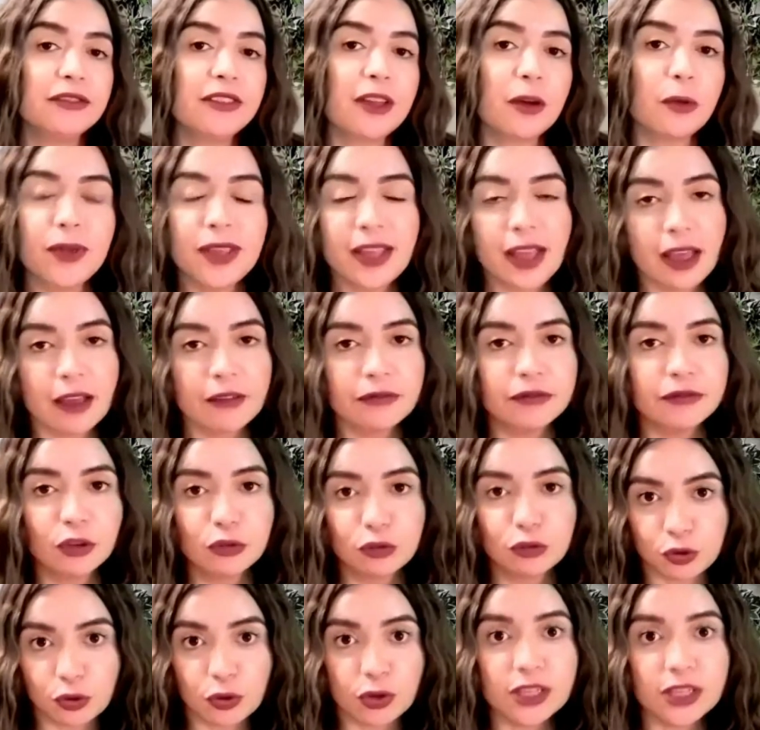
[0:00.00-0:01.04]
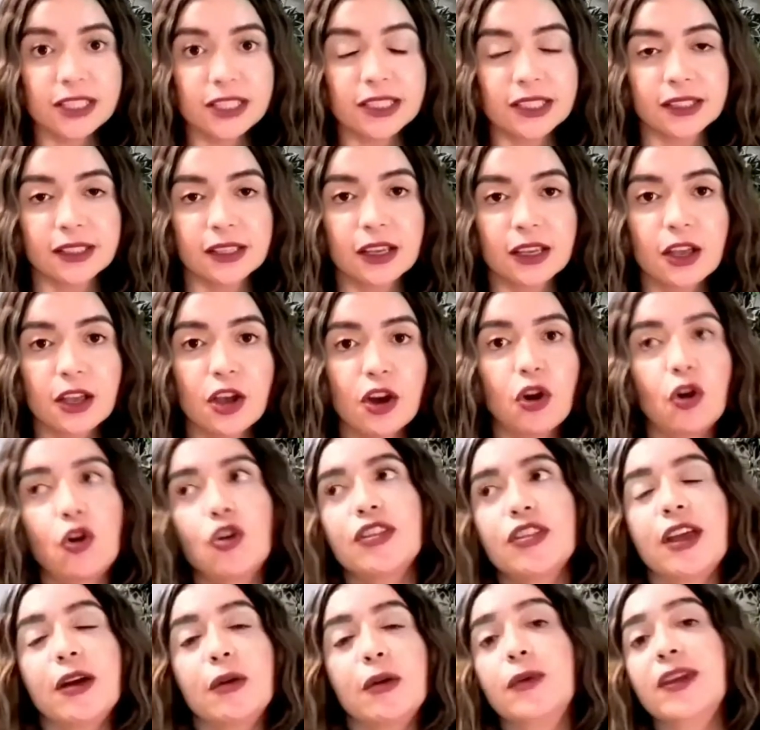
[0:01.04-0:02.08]
that we have no choice or
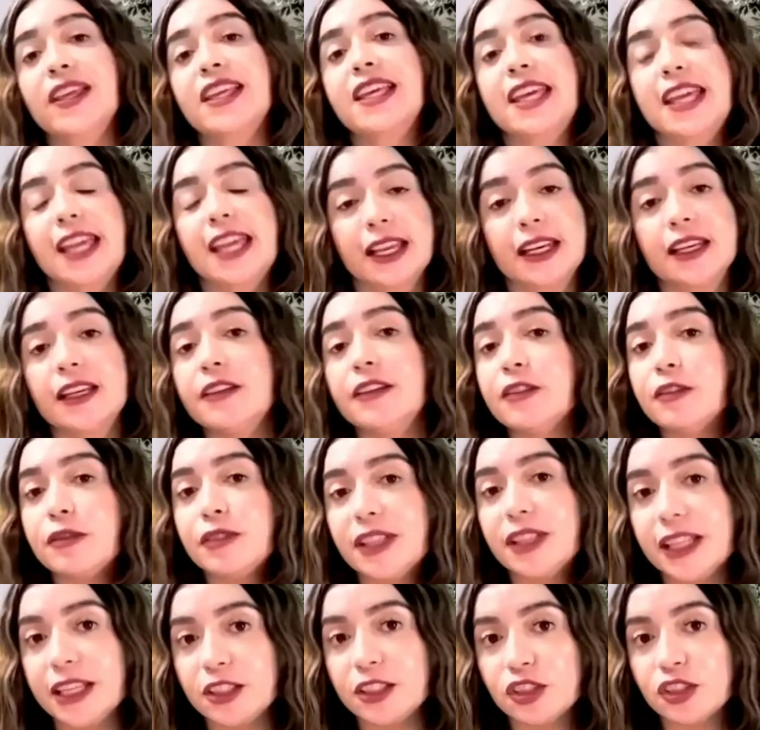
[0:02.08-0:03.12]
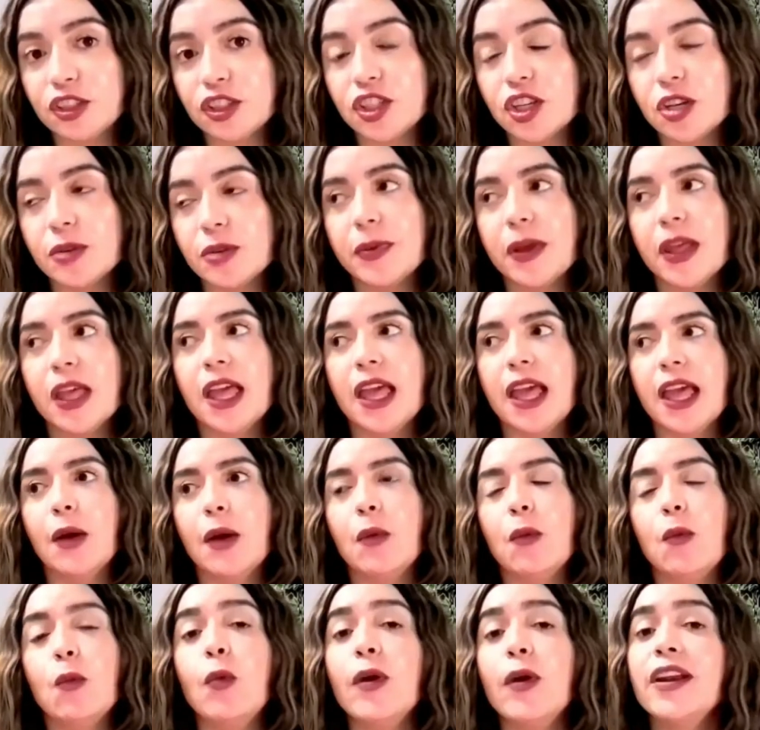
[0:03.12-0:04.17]
that we can't leave the relationship
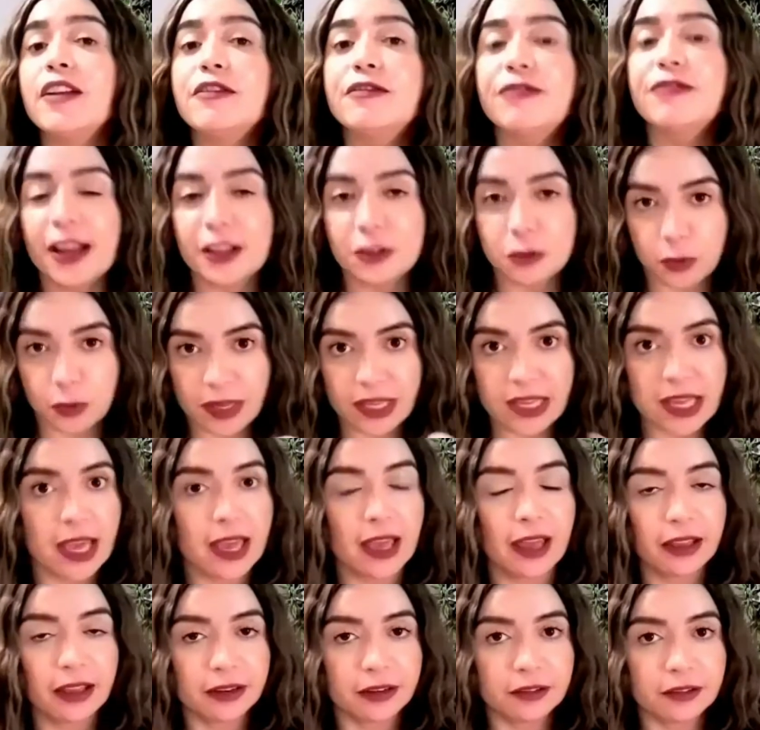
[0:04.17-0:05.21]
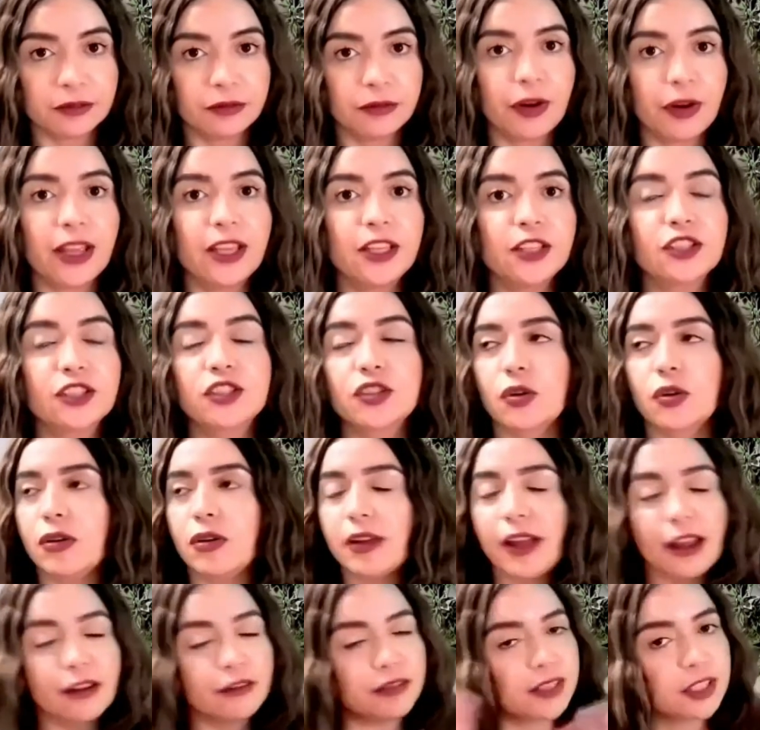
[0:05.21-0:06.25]
when in fact we can right? So
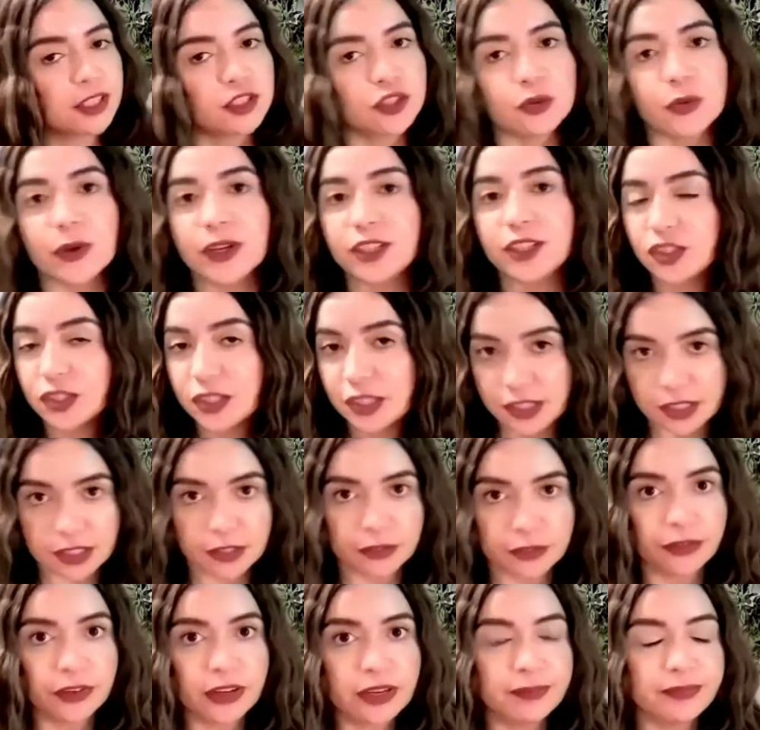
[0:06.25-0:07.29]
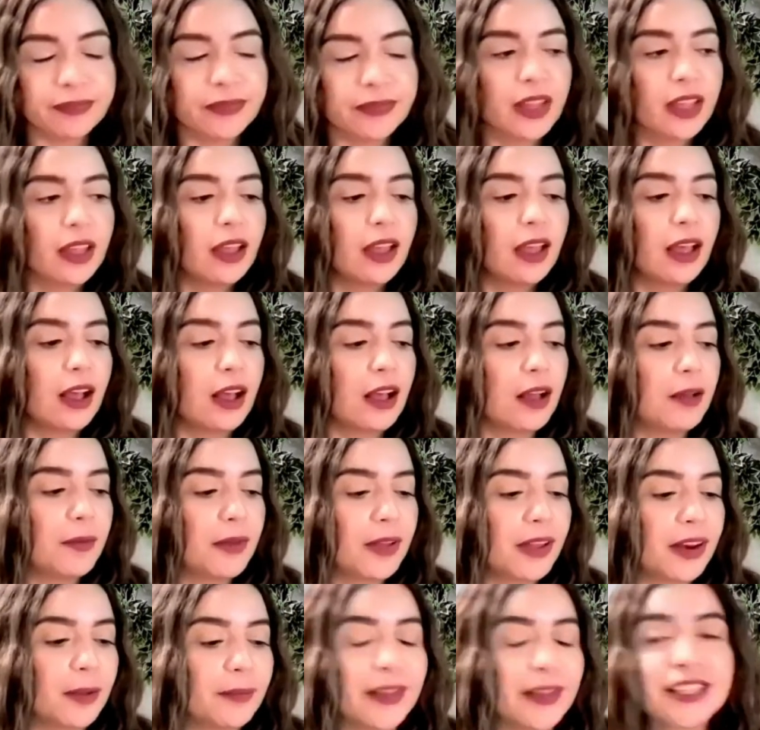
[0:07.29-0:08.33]
every situation is different. Um,
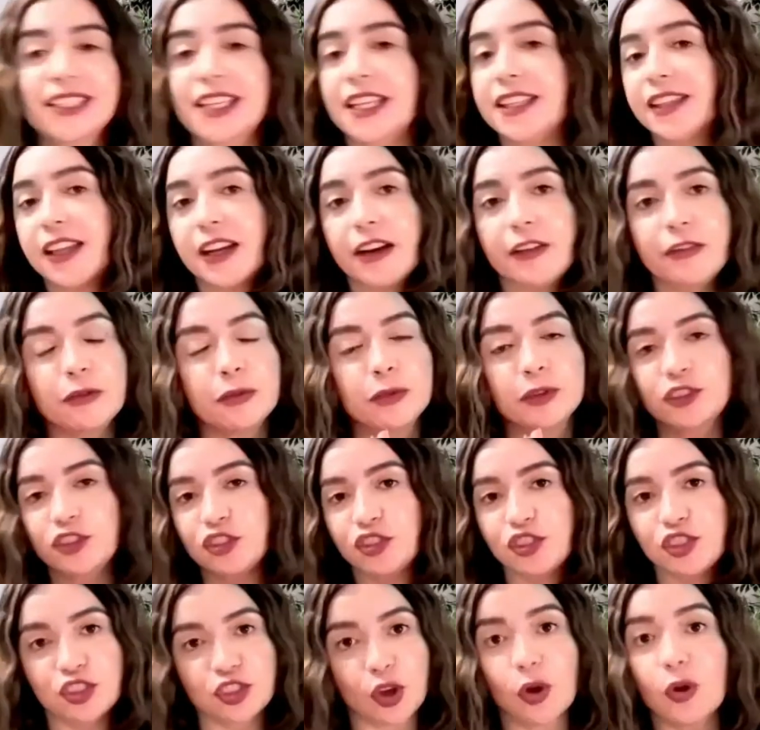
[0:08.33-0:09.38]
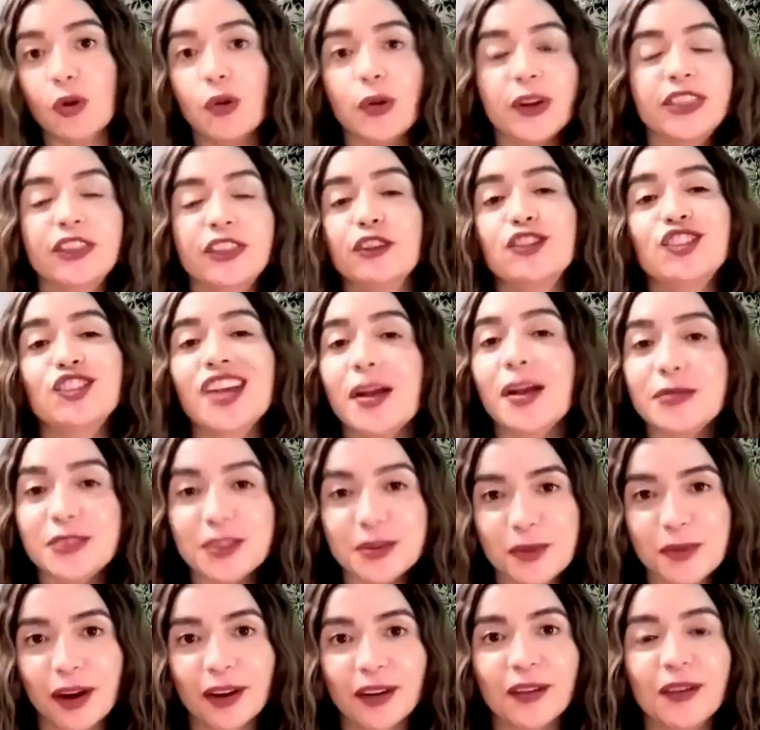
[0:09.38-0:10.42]
and I'm not saying that everyone should just go quit their job
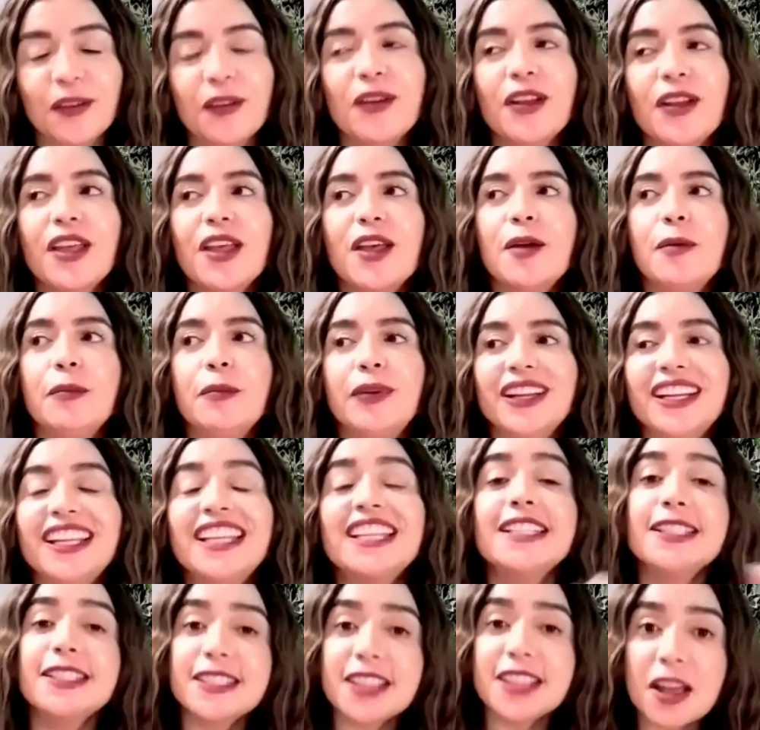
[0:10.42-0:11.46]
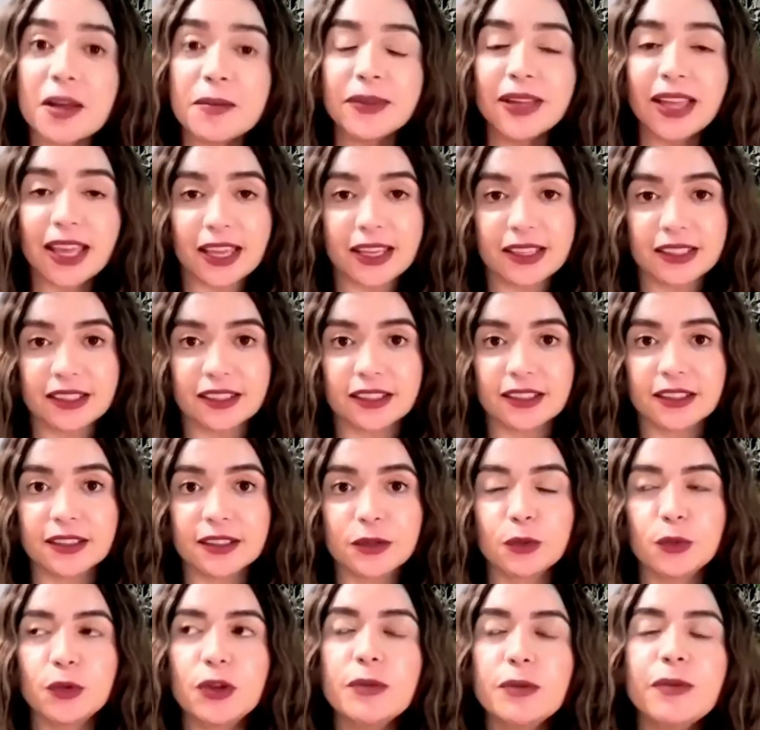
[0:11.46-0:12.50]
tomorrow, but in some cases,
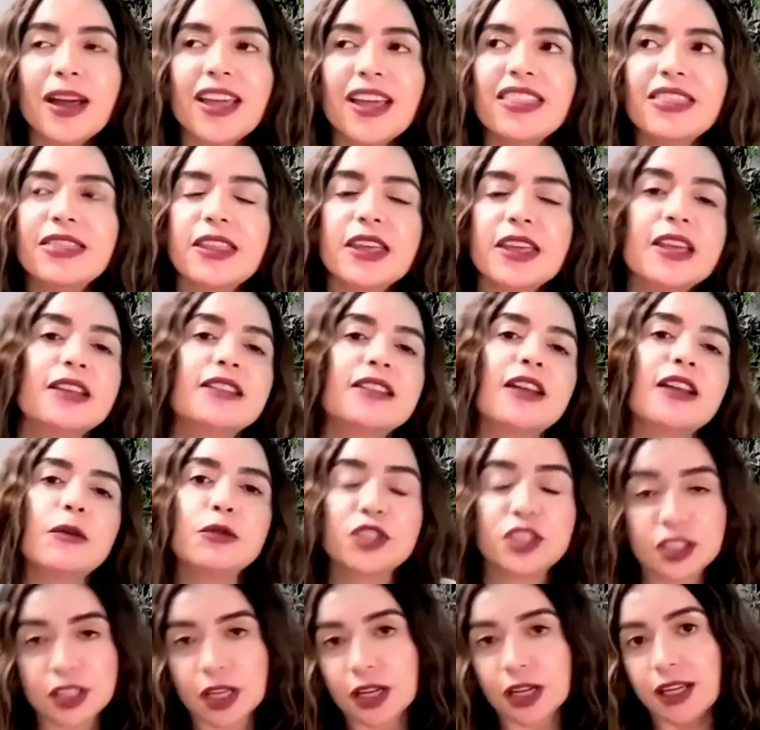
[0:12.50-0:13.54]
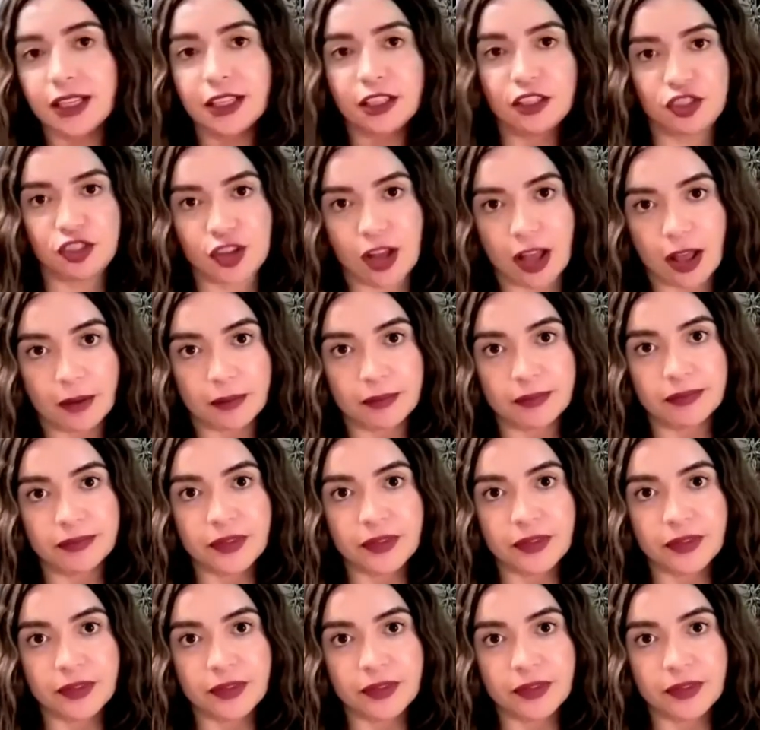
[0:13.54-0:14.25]
we might think that we're stuck in a job